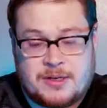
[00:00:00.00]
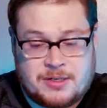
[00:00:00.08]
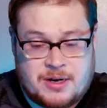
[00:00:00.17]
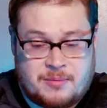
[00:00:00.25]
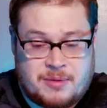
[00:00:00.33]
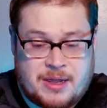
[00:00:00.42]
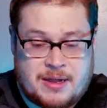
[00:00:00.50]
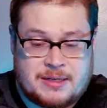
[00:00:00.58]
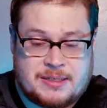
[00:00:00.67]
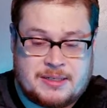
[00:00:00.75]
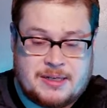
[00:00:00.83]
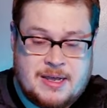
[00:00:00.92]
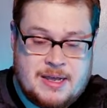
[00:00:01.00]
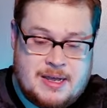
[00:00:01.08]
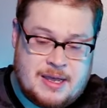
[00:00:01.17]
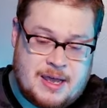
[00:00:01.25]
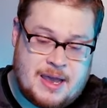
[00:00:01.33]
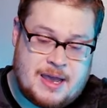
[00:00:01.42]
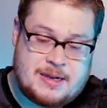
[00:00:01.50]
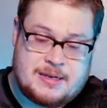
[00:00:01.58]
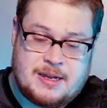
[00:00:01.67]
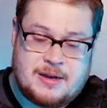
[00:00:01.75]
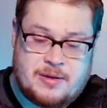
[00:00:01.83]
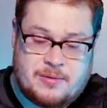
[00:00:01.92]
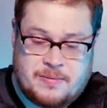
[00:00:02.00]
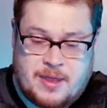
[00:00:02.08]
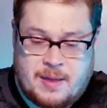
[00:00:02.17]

I'll be honest. And, you know,